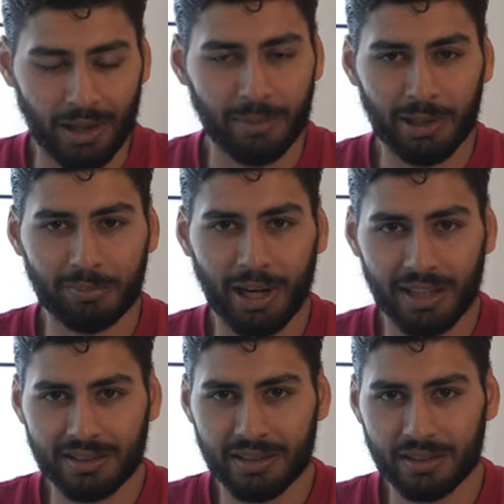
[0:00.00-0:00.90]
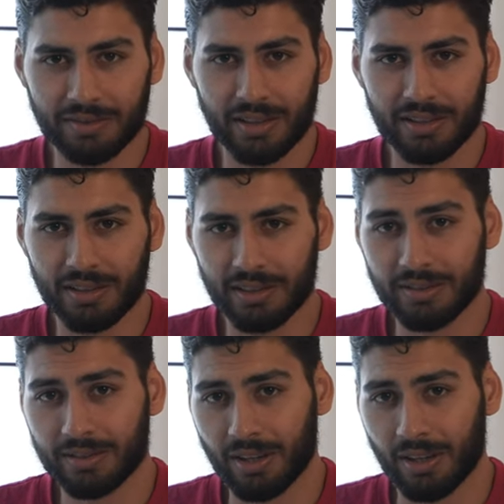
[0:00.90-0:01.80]
I'm not positive that
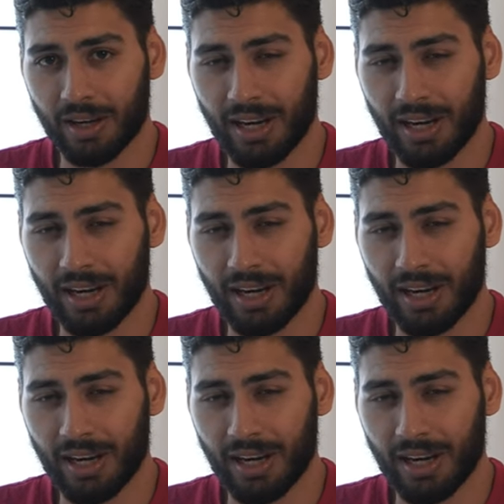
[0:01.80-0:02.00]
these are